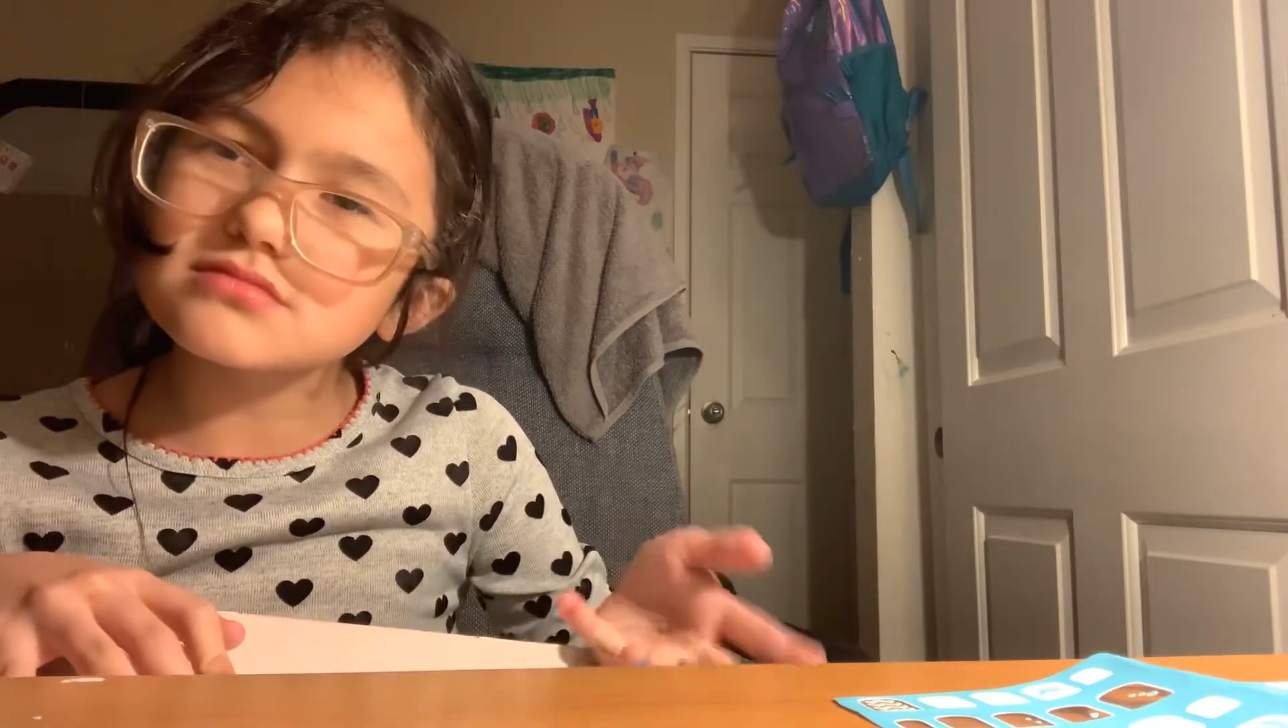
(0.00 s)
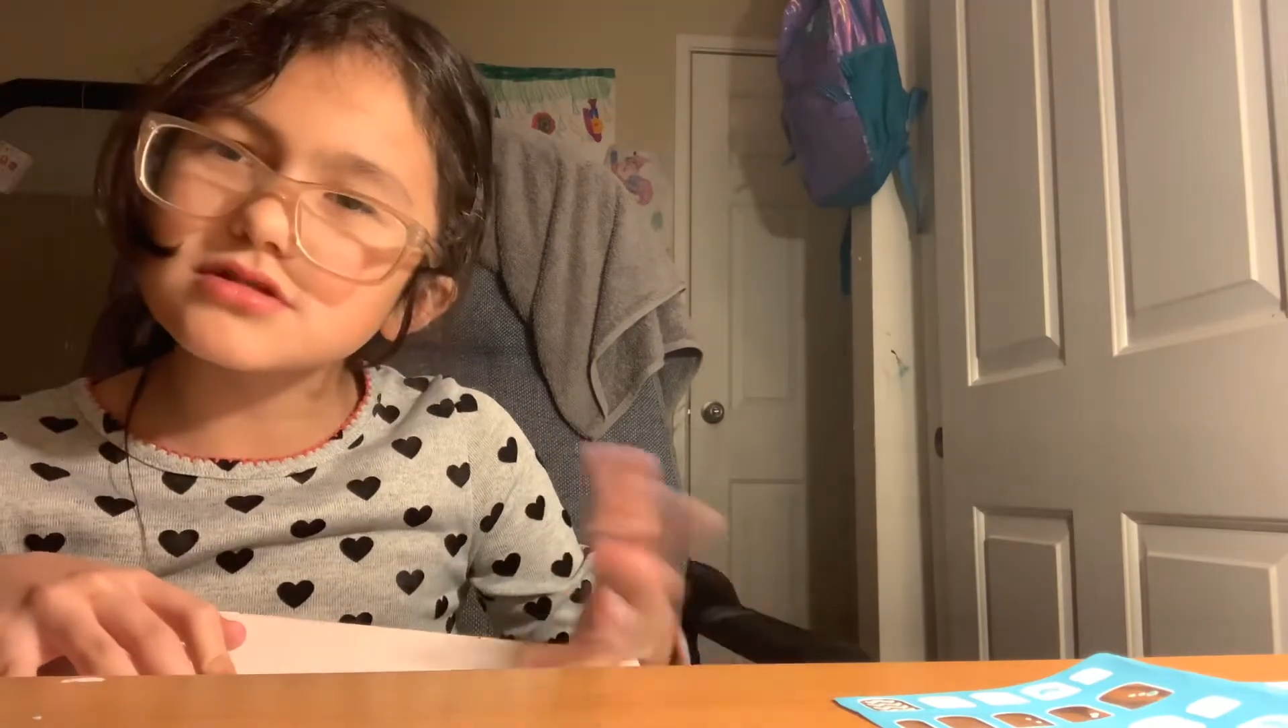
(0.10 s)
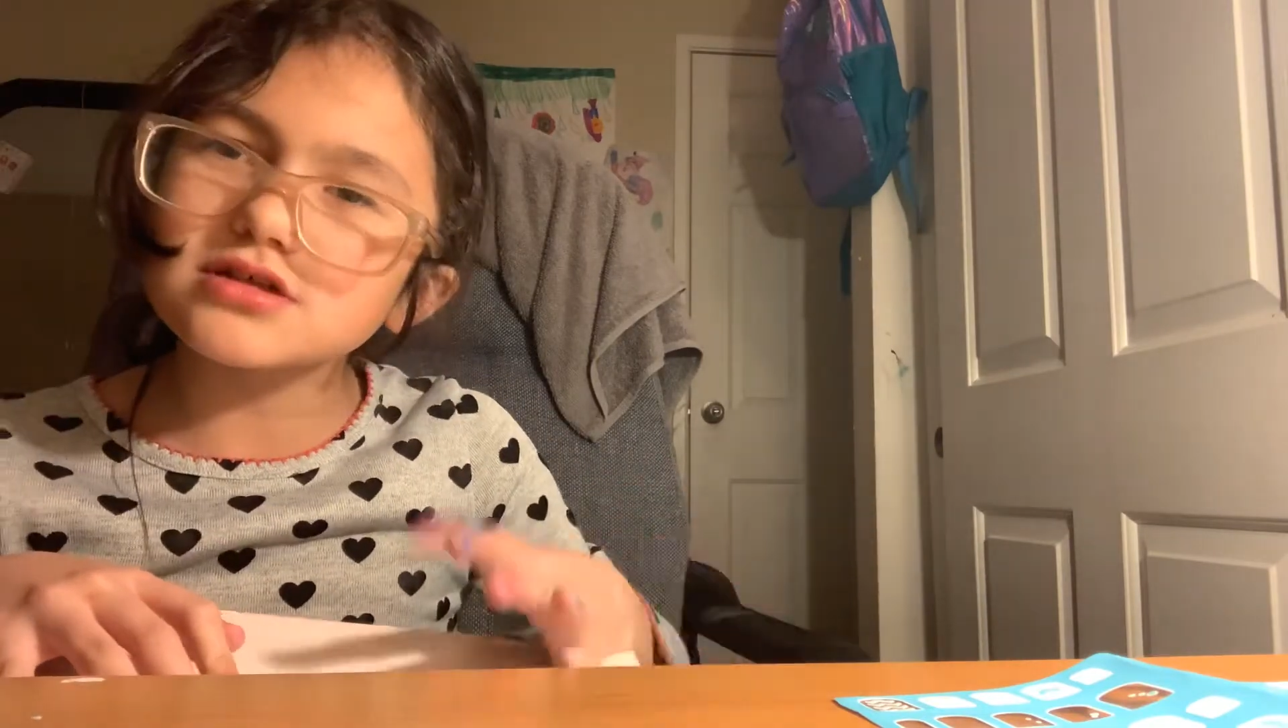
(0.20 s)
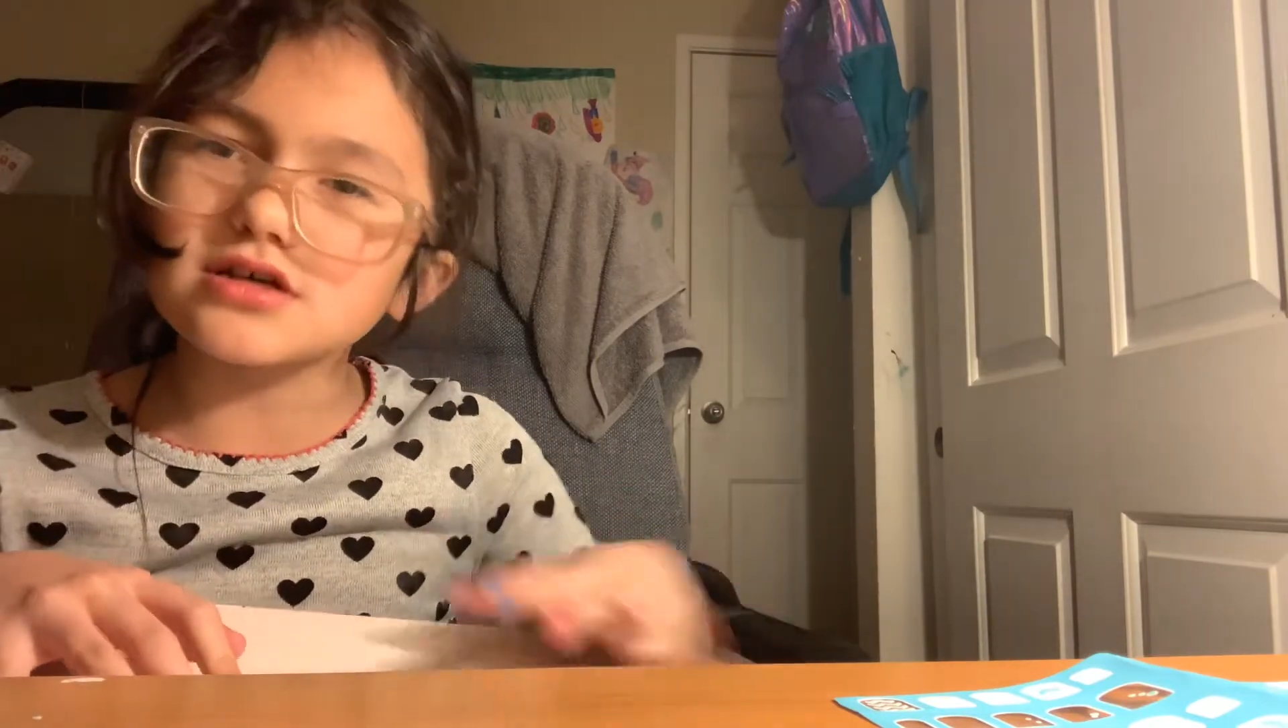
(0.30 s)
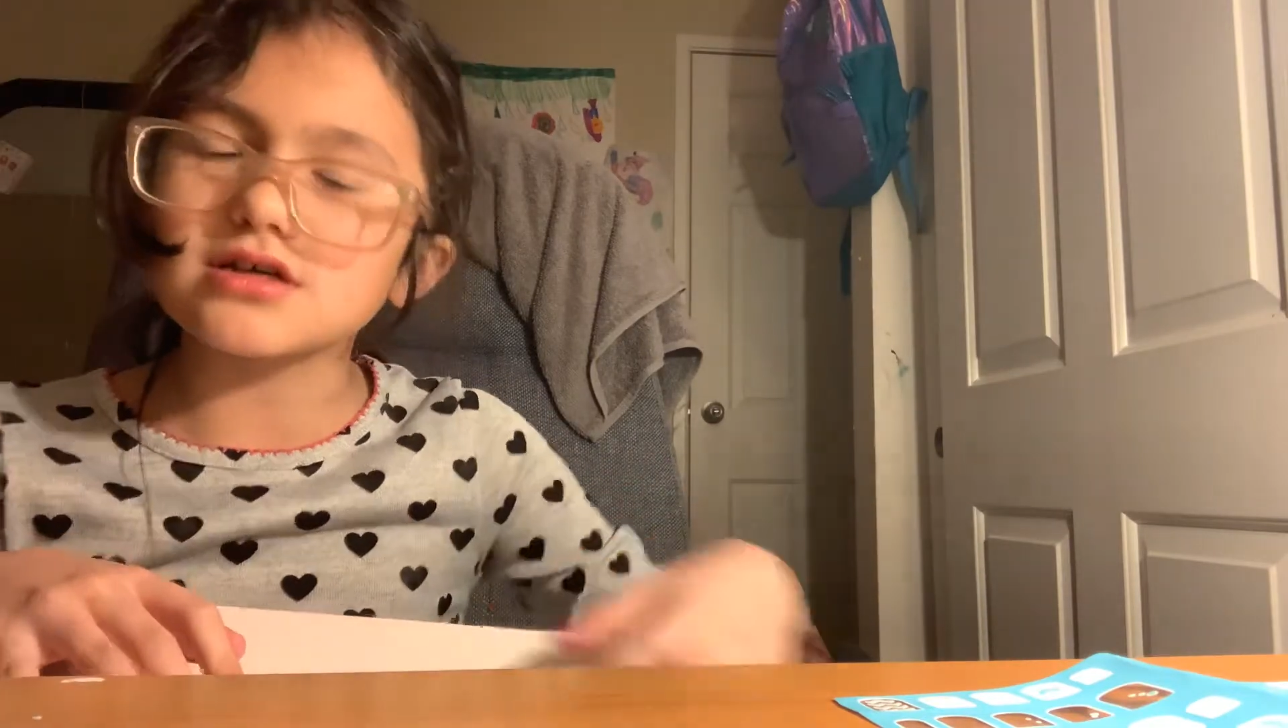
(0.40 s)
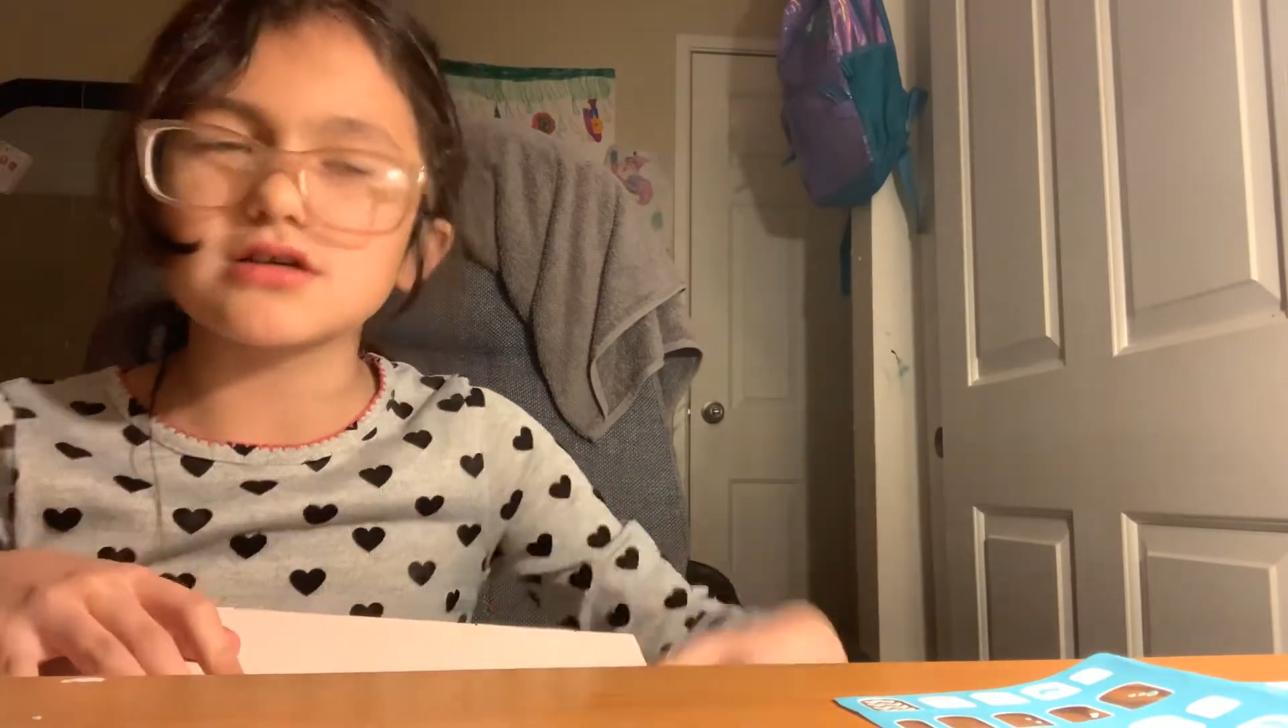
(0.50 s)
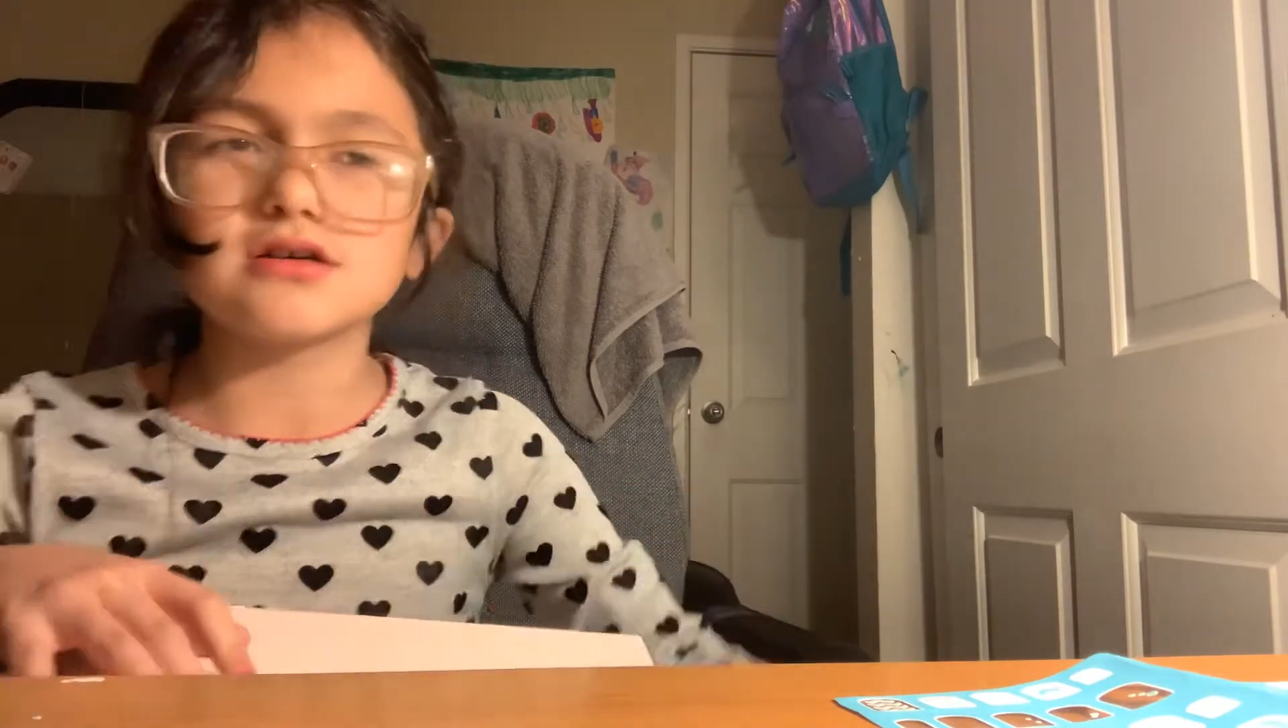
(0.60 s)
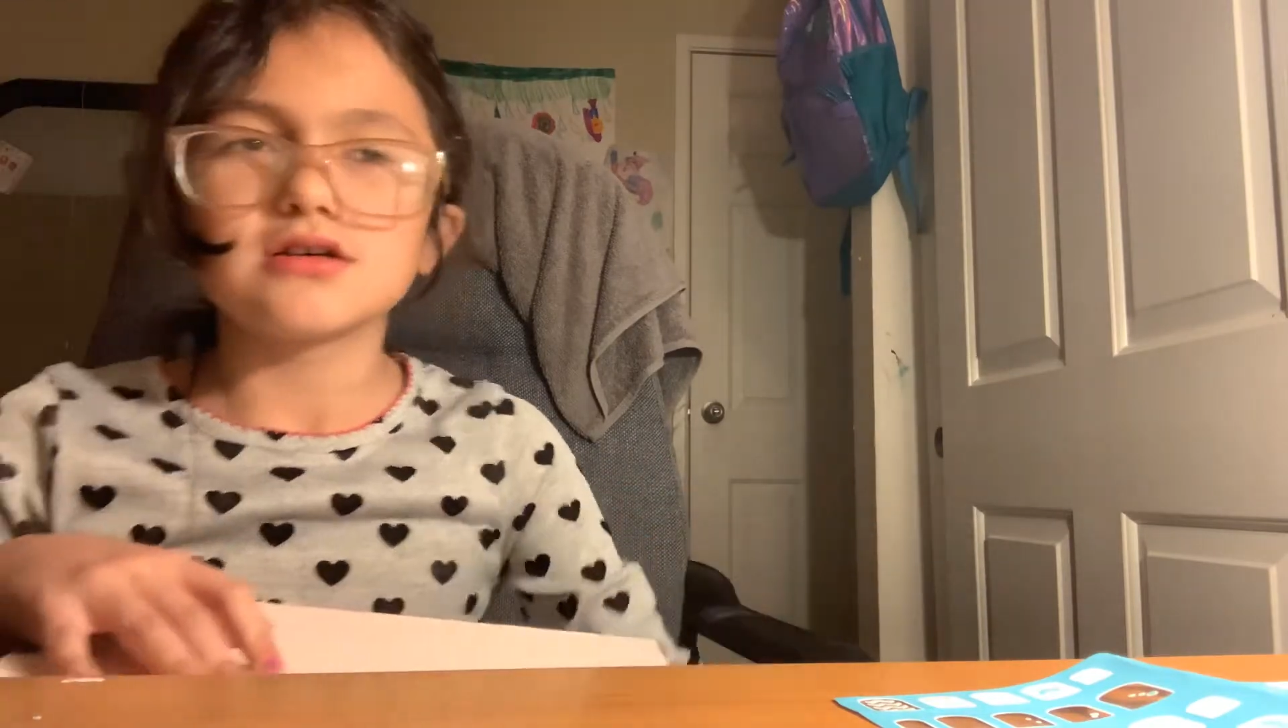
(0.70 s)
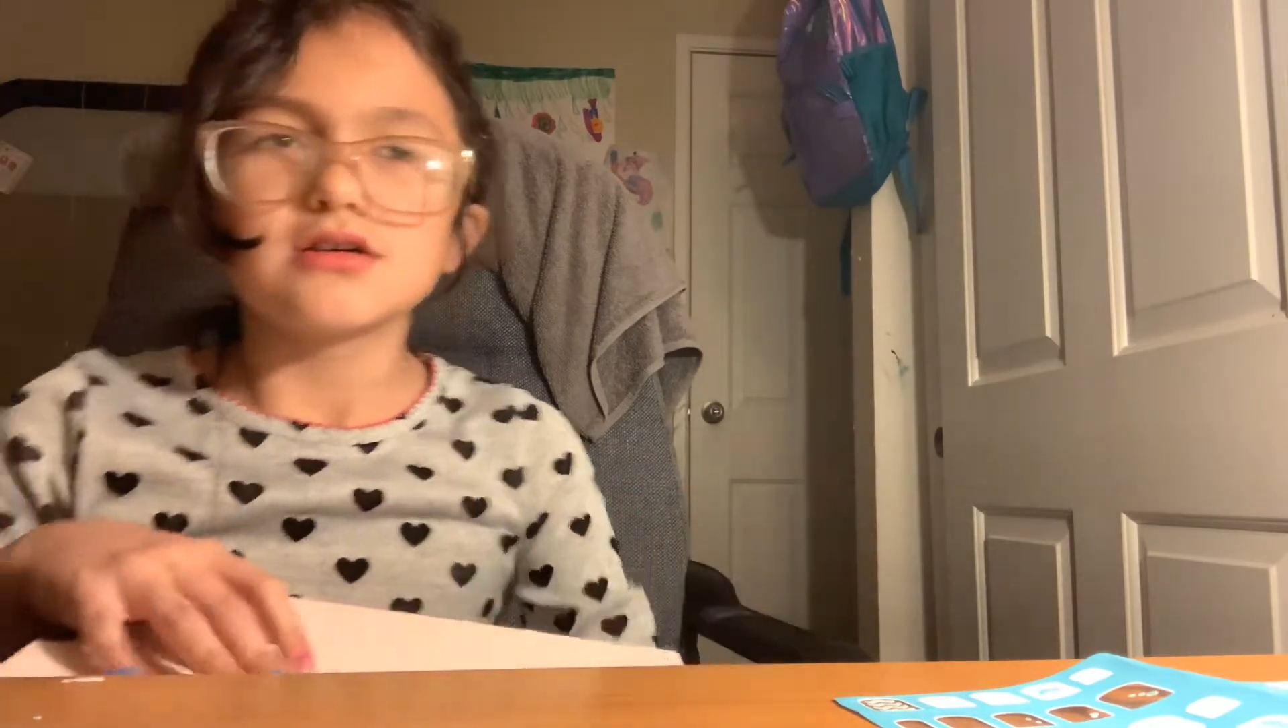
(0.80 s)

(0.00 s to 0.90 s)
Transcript: the